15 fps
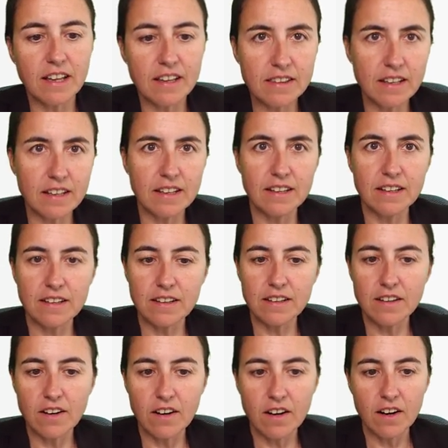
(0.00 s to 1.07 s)
And then in
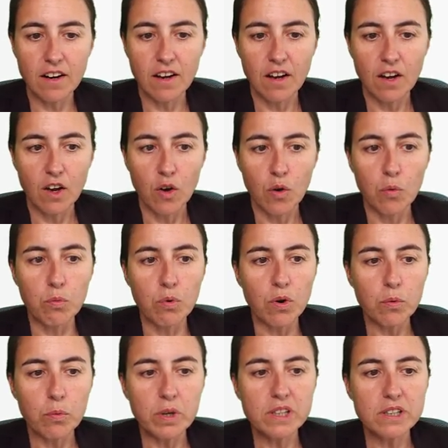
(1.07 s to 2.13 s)
here,
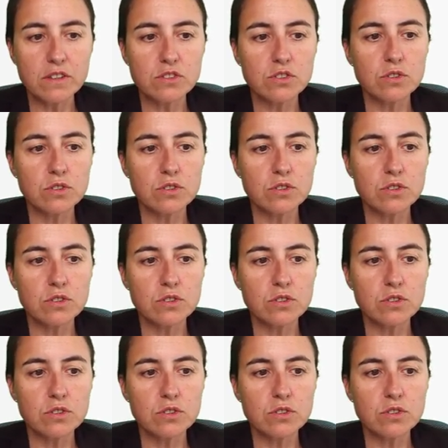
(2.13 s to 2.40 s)
what we need